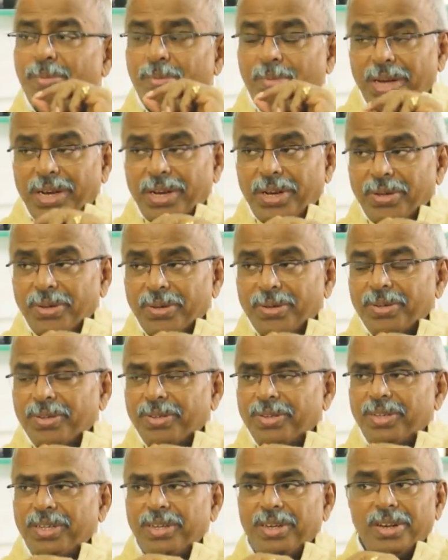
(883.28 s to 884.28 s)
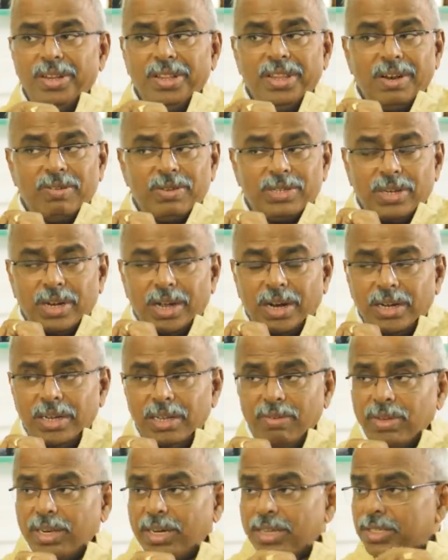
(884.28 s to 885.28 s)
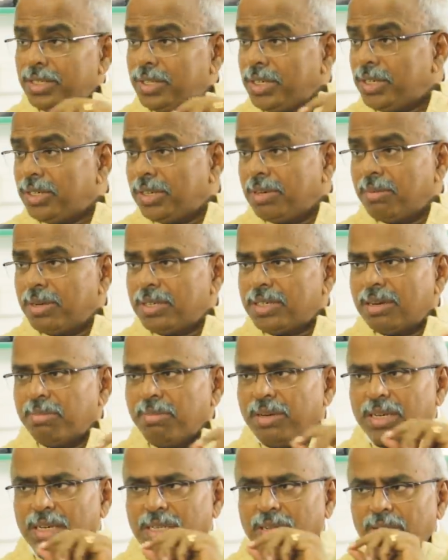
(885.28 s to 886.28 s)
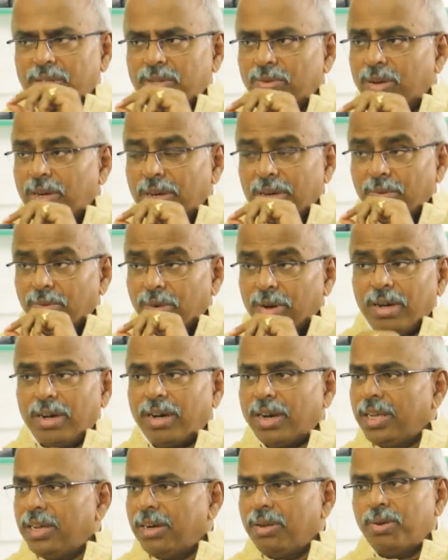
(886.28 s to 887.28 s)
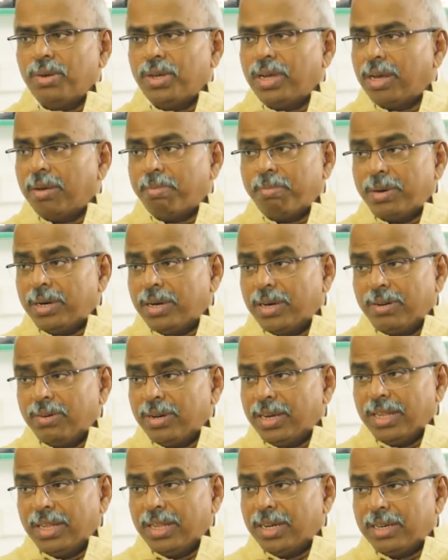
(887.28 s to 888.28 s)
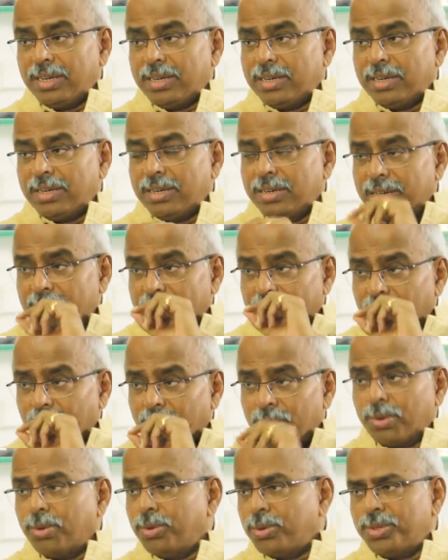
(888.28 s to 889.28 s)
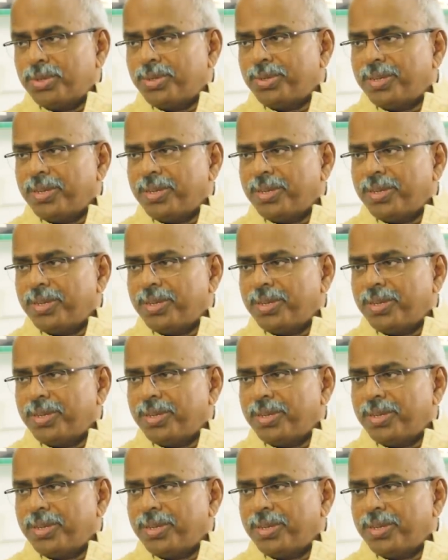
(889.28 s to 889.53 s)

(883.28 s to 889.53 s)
Mind you, there was not even a station master because there was only one train going up and down in that route.